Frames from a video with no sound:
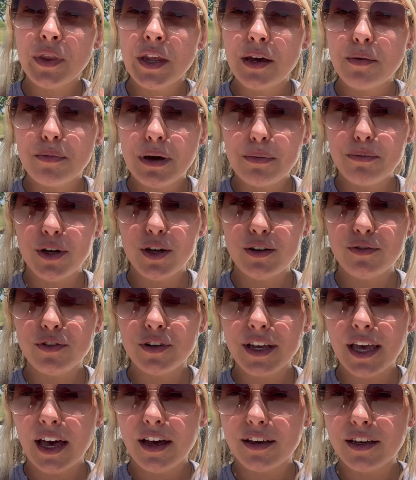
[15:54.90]
my beautiful
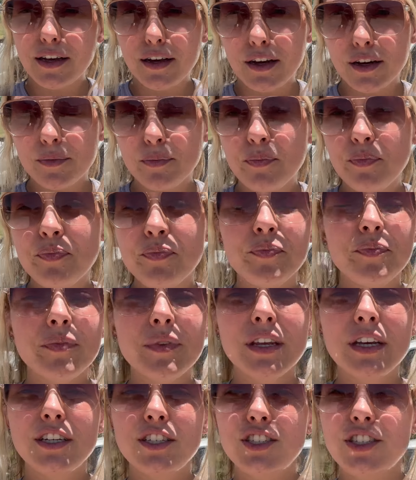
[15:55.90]
gal here,
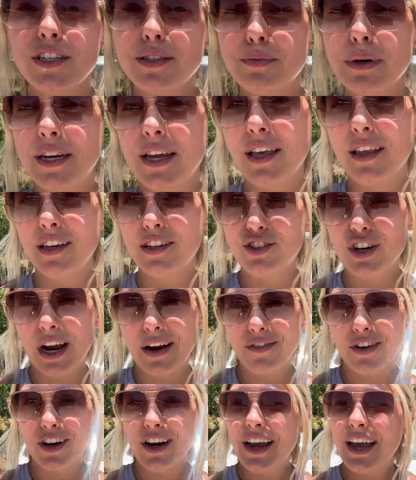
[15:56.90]
she's my daily
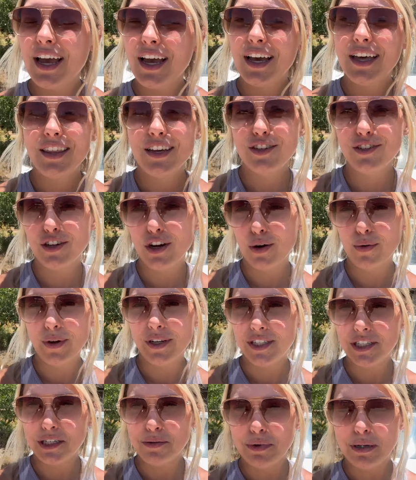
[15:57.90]
driver, and there's no
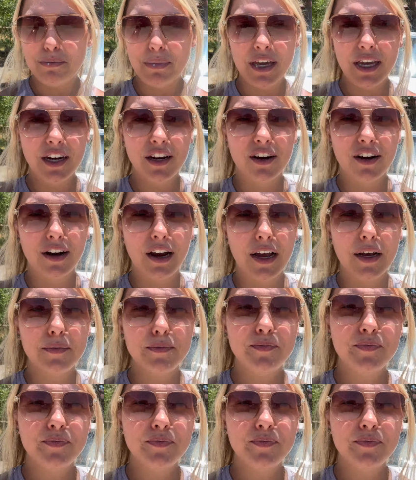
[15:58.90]
reason to be beating her up.